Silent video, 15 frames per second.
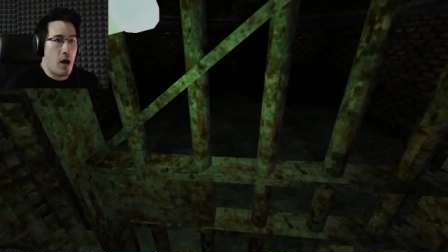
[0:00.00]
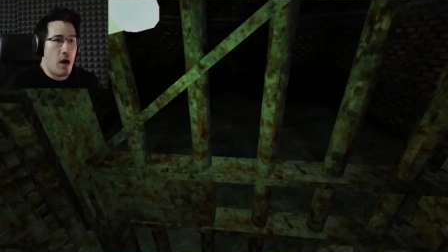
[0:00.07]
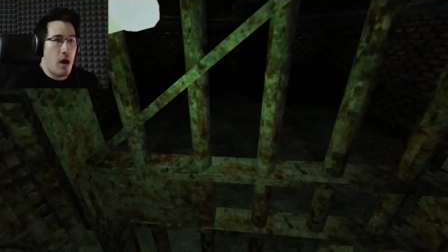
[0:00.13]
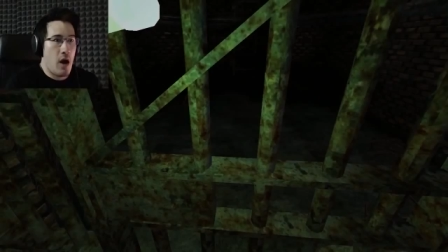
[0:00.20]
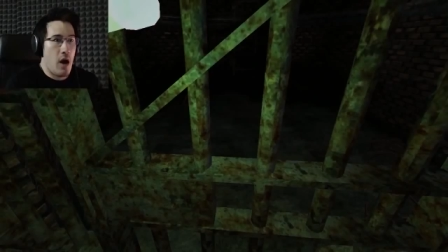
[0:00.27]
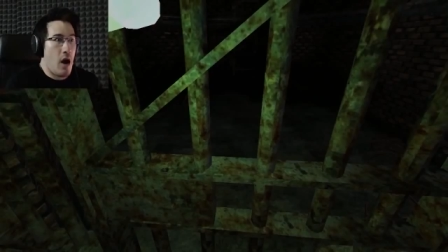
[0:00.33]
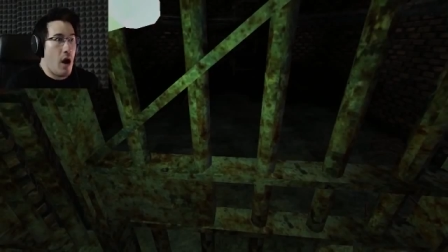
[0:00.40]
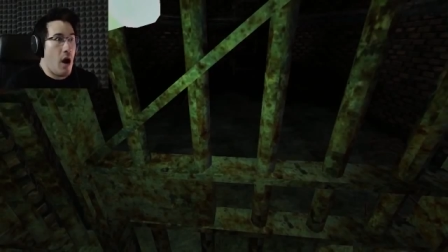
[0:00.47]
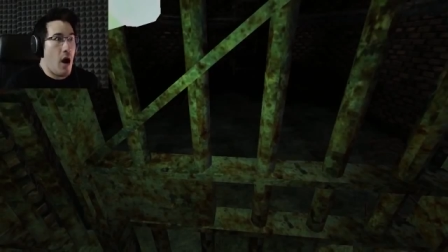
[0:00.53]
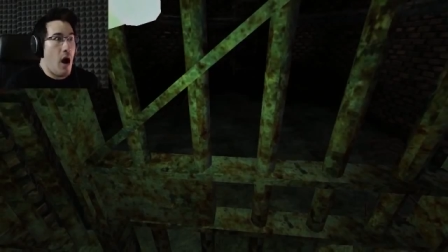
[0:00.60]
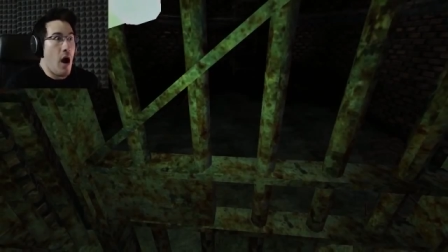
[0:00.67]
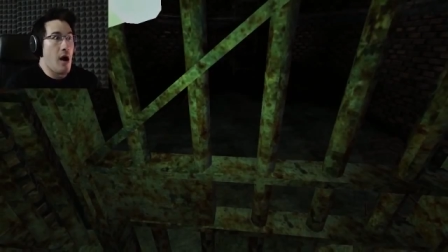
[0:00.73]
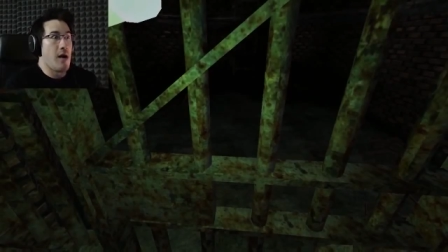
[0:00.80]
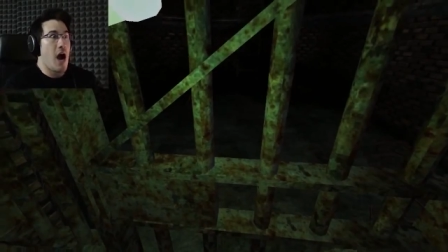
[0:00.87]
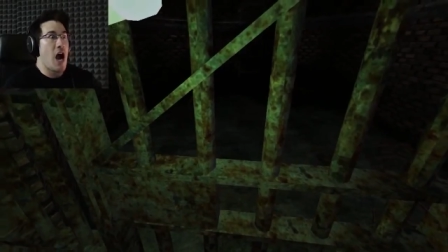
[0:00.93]

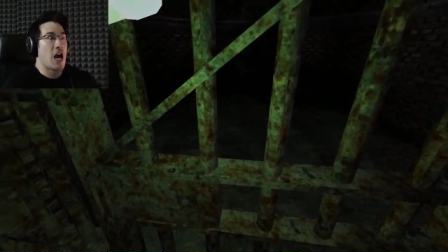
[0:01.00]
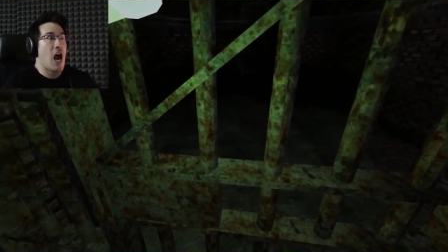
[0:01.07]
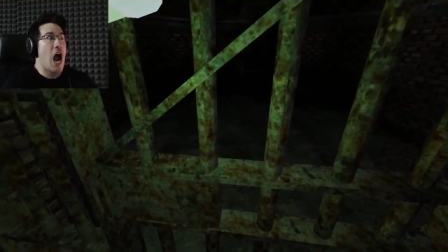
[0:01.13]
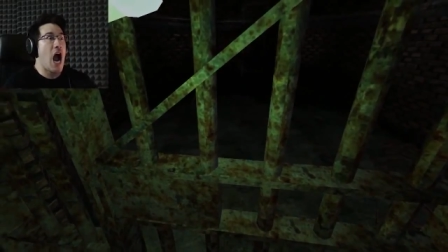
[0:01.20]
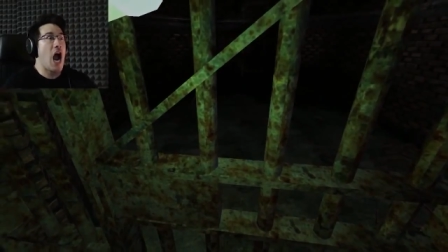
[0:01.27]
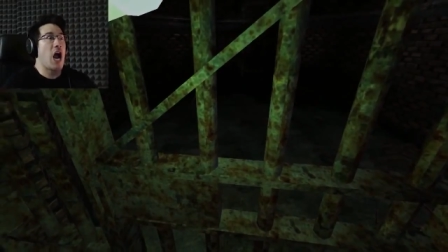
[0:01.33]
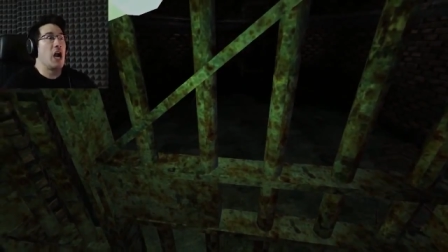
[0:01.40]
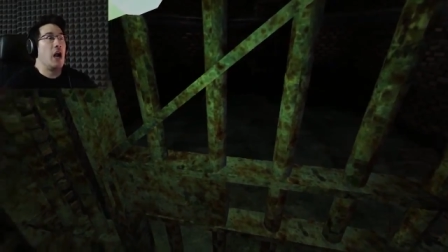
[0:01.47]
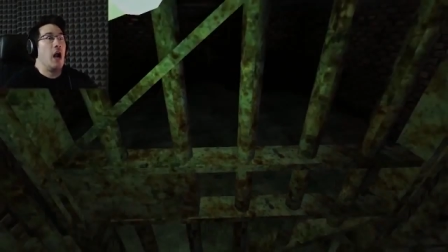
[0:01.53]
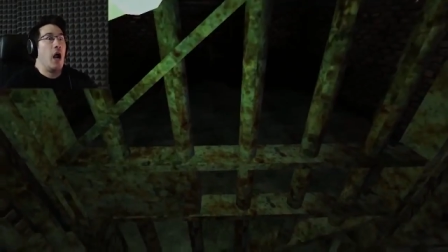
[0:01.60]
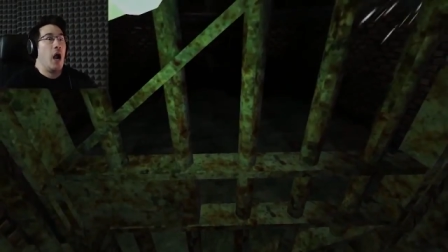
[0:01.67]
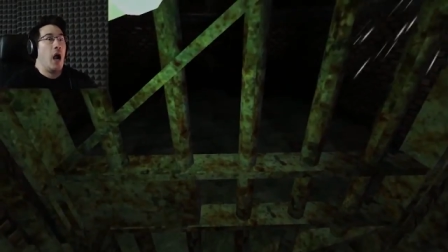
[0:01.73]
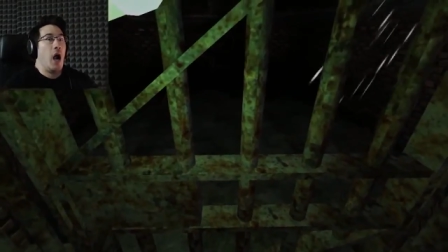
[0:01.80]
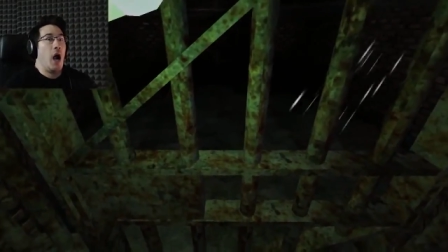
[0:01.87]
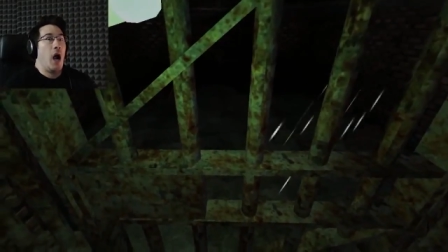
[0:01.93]
Oh my god!
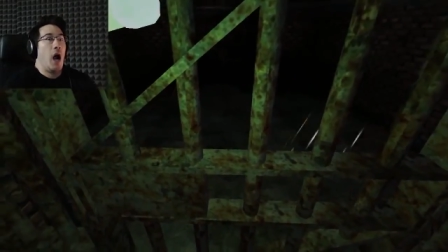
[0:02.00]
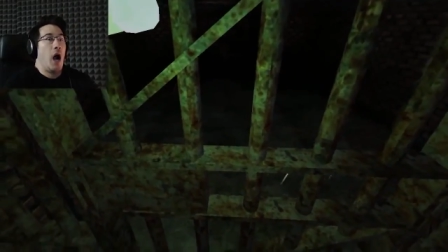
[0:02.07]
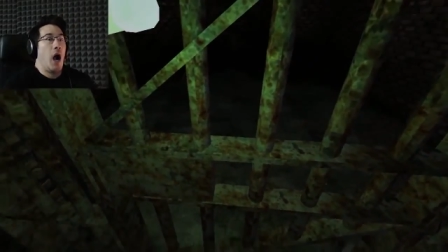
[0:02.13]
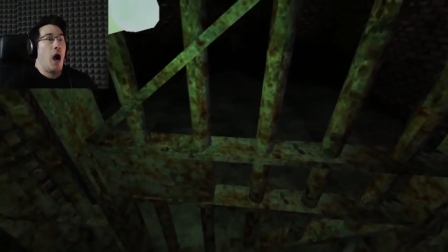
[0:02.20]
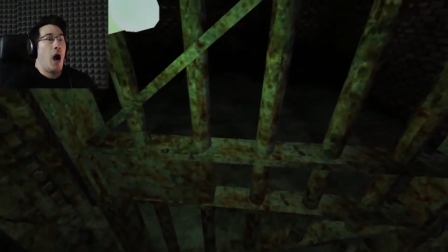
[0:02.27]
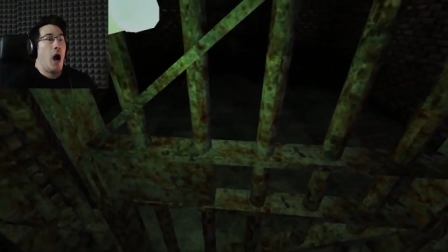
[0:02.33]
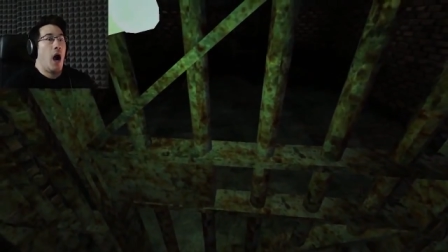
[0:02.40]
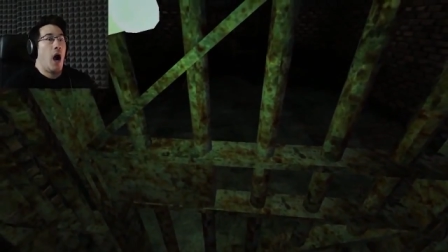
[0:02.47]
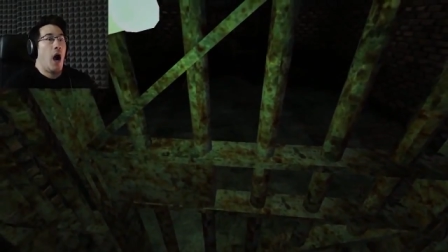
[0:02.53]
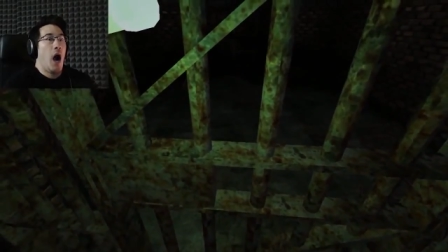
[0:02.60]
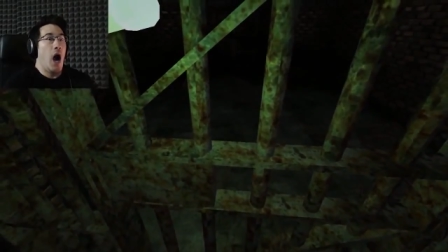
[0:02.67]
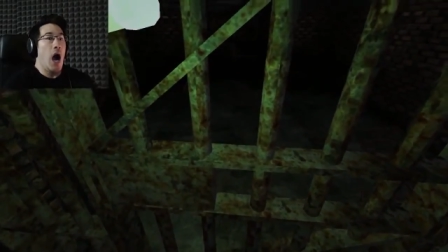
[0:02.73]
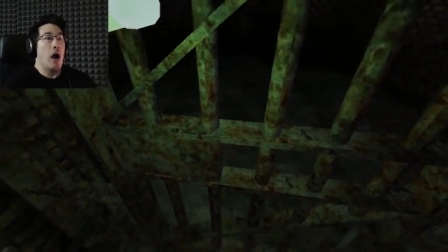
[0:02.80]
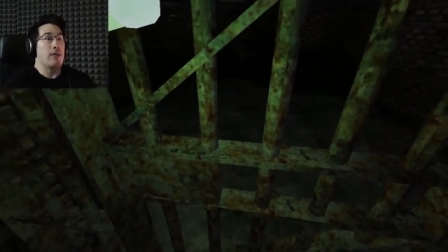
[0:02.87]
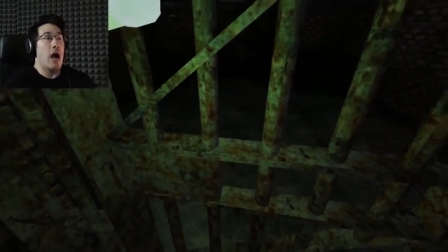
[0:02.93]

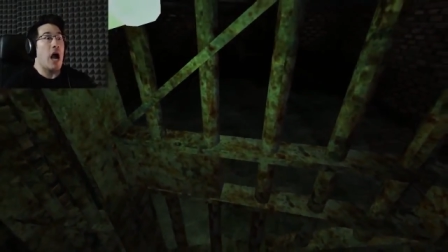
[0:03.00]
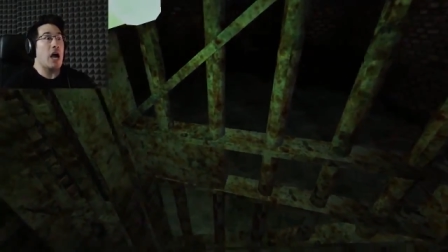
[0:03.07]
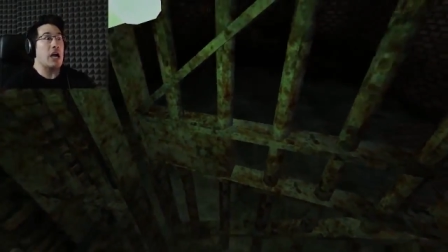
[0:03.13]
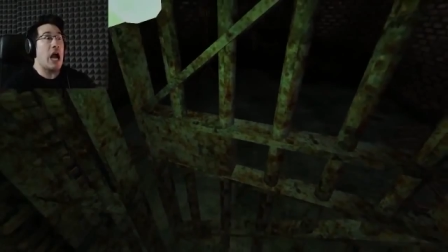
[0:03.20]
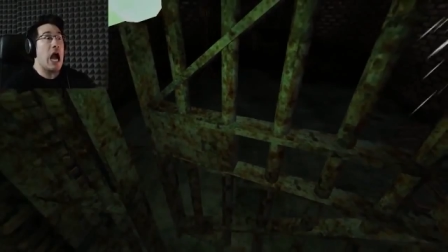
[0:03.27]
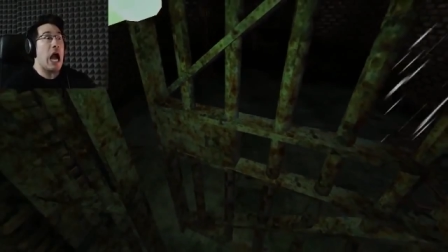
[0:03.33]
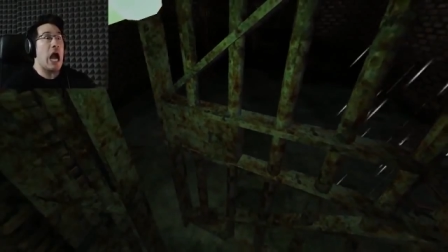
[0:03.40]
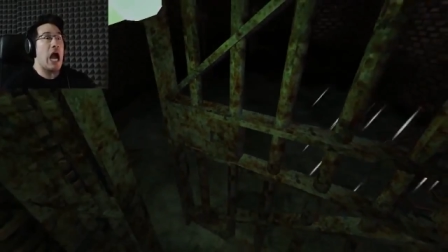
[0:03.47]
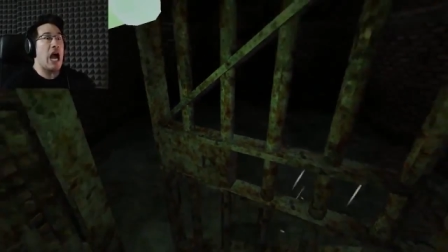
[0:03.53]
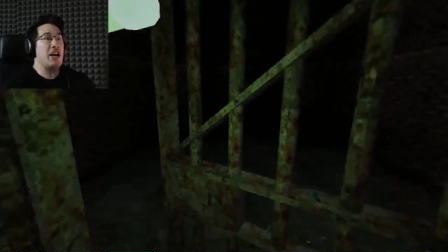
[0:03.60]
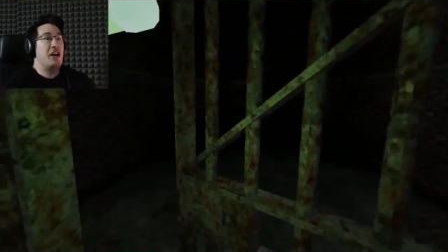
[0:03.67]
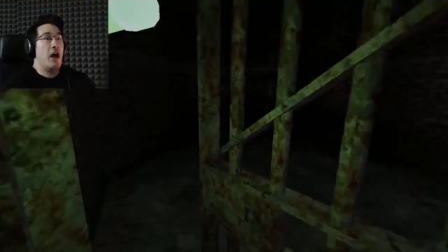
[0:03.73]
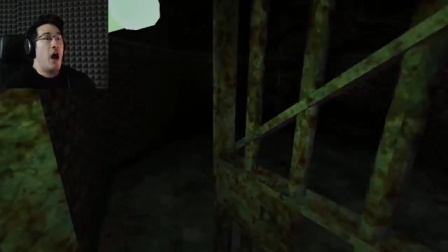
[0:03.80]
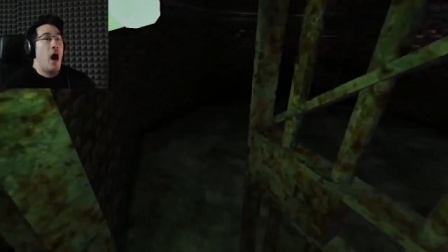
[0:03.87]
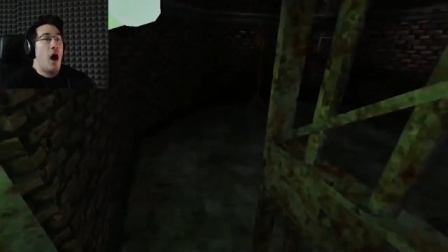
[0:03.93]
Oh my
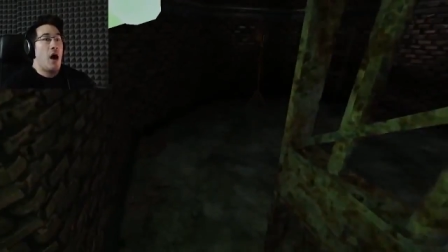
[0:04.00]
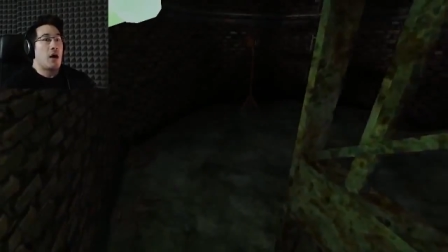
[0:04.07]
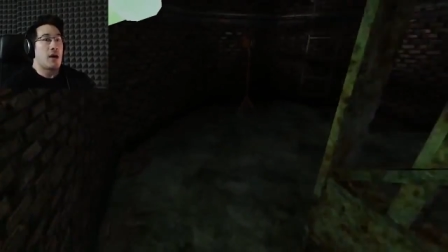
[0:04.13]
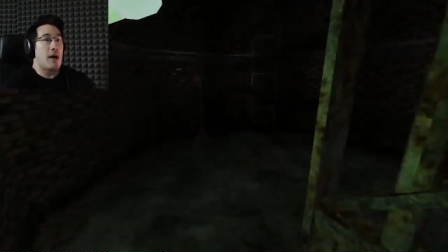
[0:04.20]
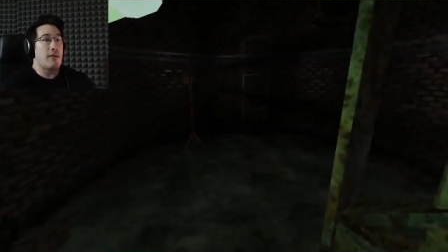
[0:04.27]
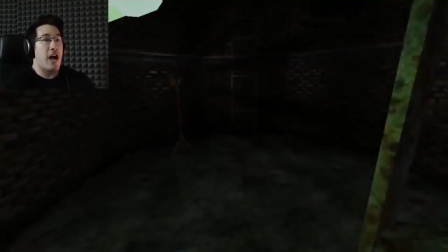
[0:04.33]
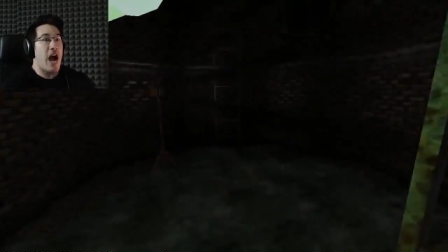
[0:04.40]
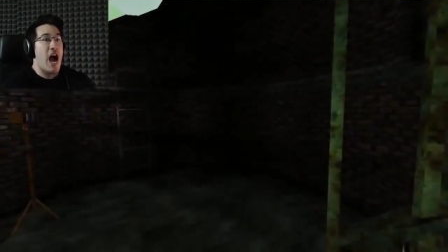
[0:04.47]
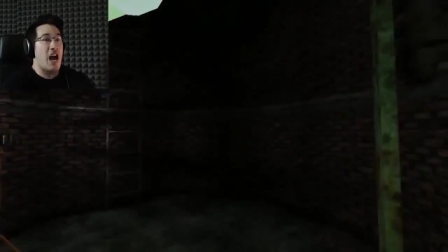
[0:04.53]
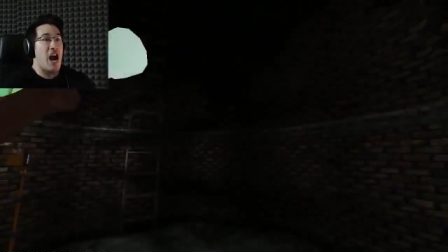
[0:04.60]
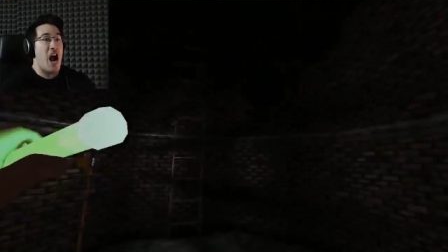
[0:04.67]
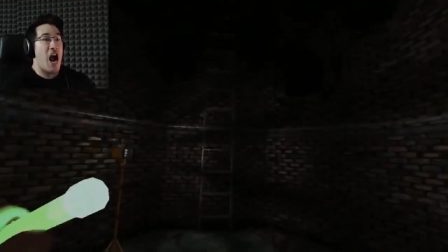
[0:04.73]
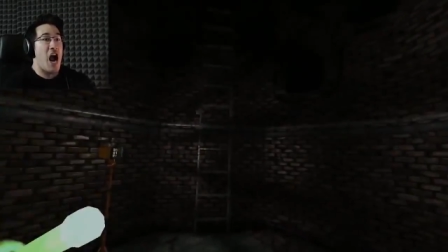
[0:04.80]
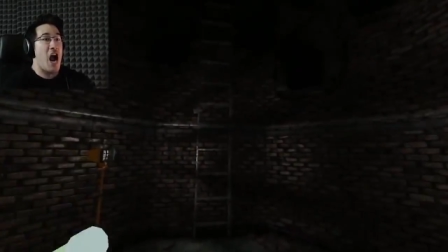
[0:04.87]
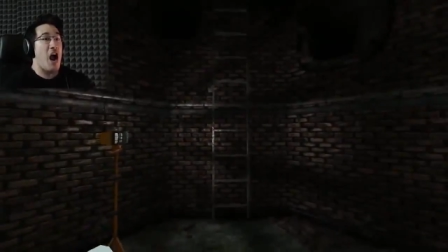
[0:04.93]
god! Get me
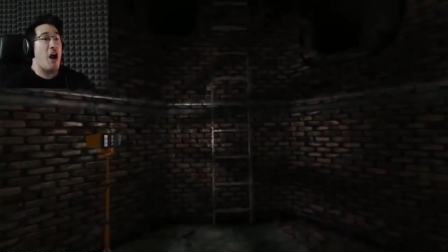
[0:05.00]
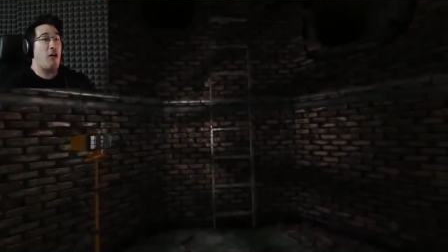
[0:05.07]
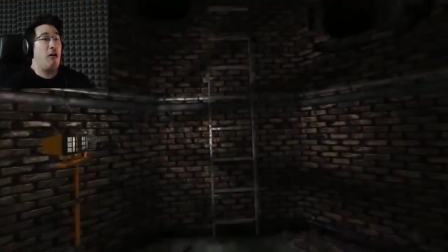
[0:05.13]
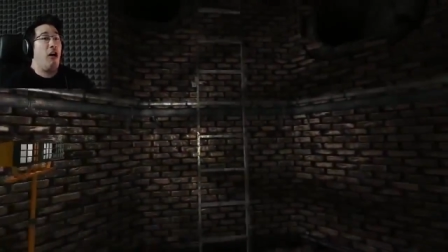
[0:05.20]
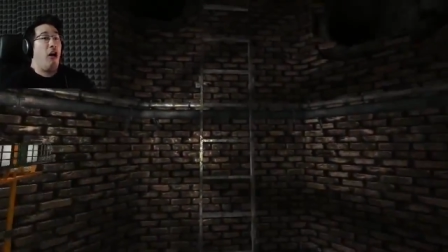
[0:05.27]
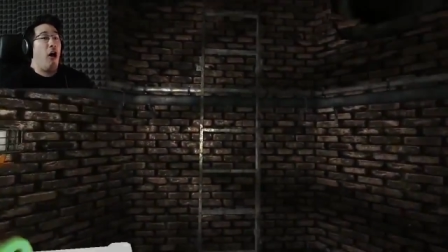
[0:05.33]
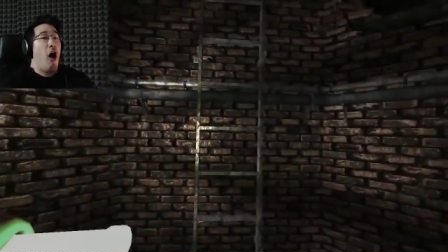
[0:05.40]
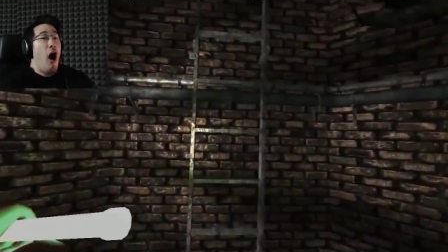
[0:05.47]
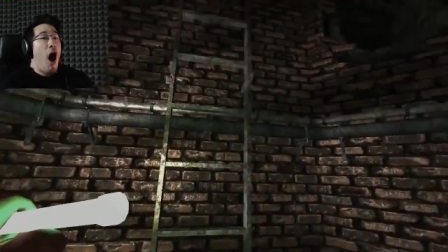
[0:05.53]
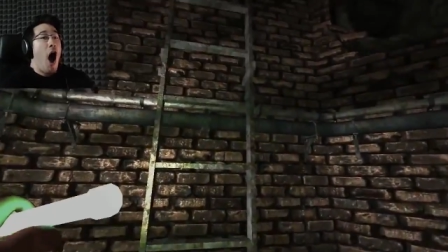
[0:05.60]
out of here!